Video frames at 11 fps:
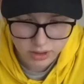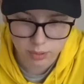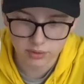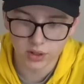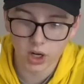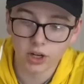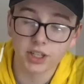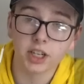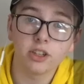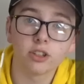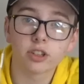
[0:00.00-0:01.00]
up, we have
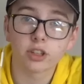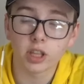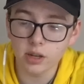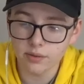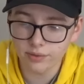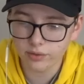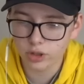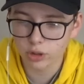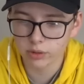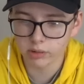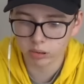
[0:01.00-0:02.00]
Audacious Thief,
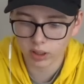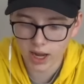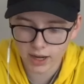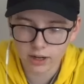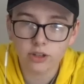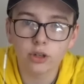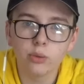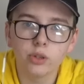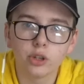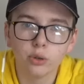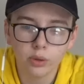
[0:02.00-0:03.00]
2 and a black,
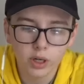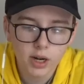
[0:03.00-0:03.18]
2/2.